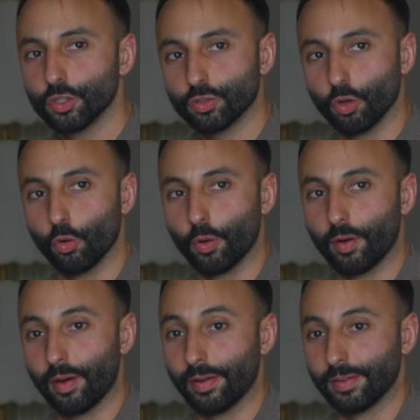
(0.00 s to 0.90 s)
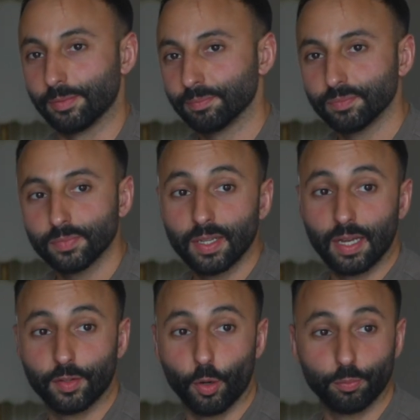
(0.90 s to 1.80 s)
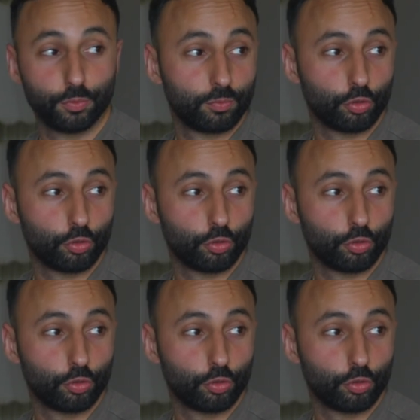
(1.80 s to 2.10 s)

So I ended up